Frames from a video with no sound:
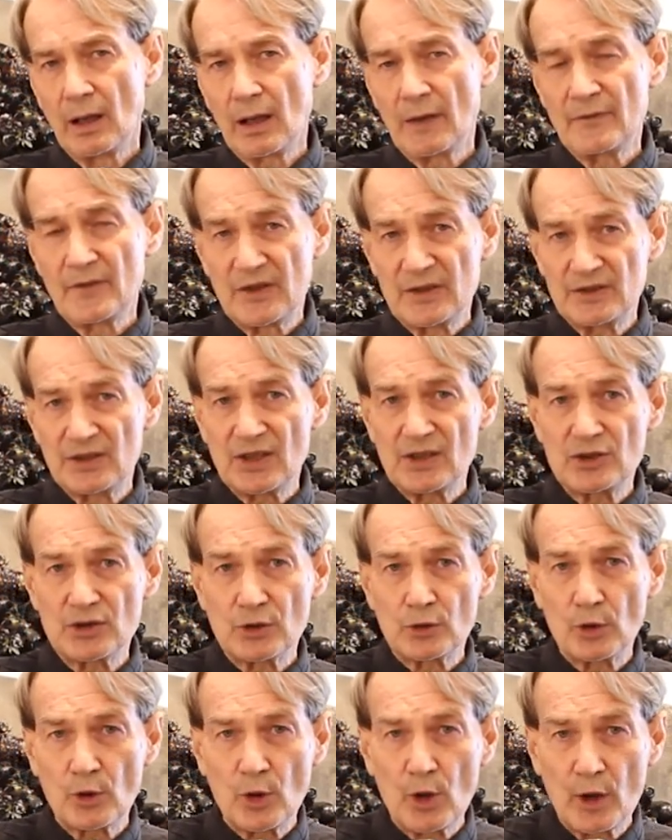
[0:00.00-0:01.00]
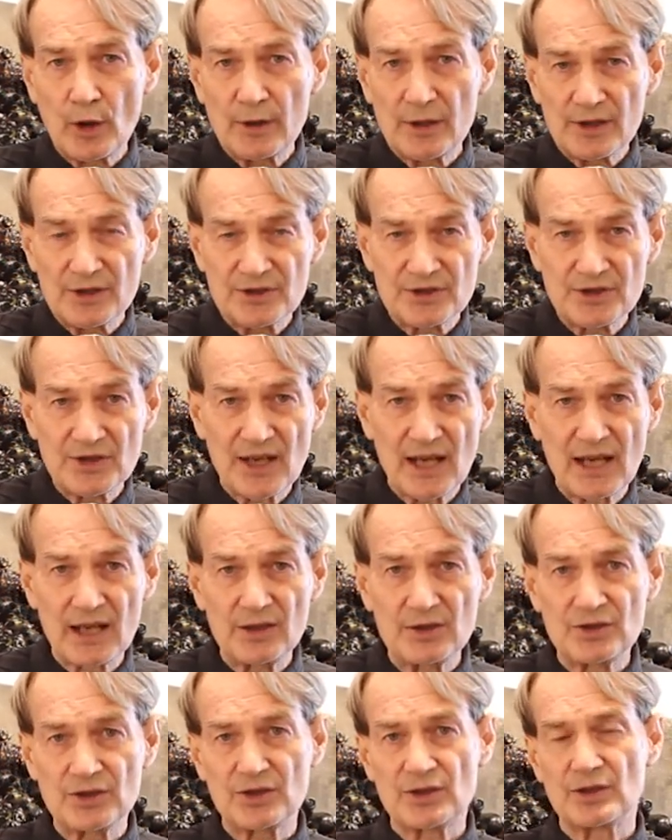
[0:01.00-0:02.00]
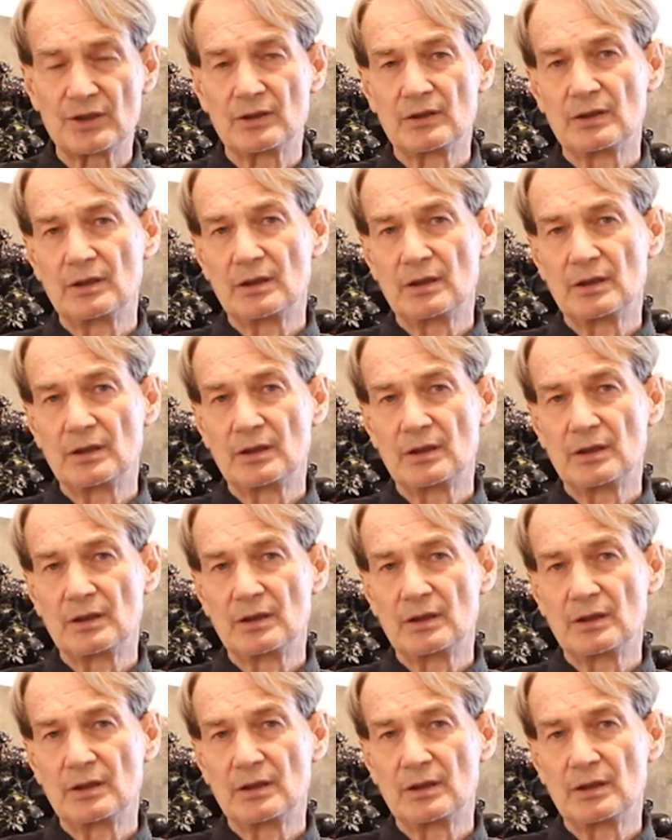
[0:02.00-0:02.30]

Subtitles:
of the Digital Art Exchange.